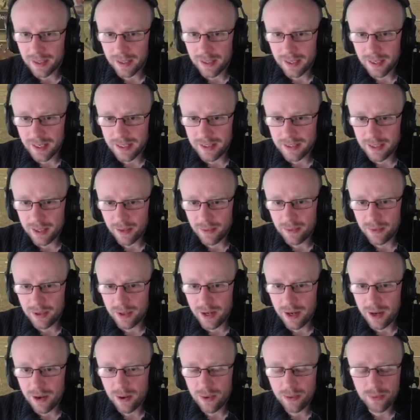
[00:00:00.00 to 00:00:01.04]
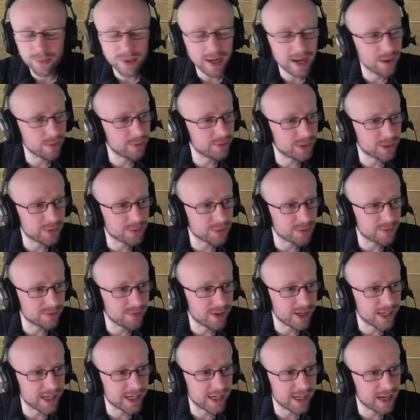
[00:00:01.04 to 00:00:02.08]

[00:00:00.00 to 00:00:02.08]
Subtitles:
I don't know how this would fare.